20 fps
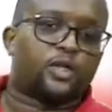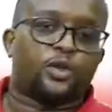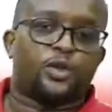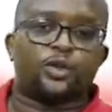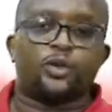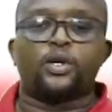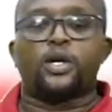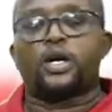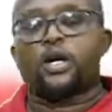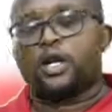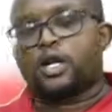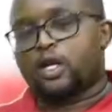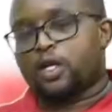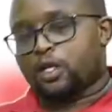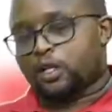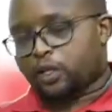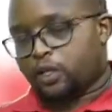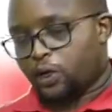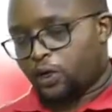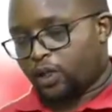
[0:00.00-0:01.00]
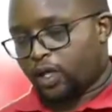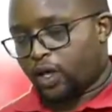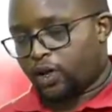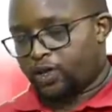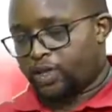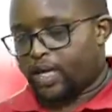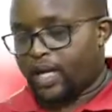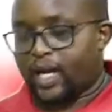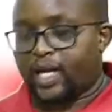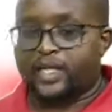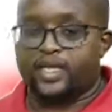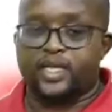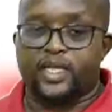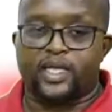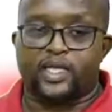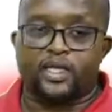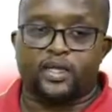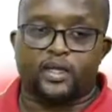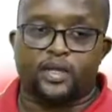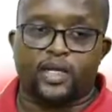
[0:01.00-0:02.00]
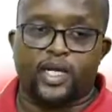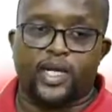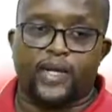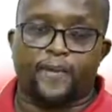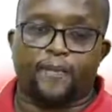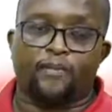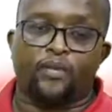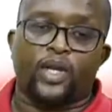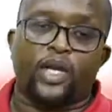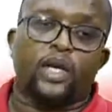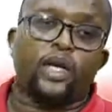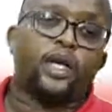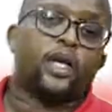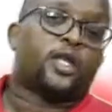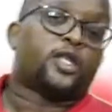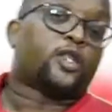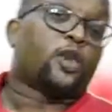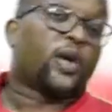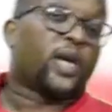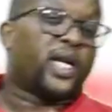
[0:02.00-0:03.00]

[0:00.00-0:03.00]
to slow down the heart rate. All right. So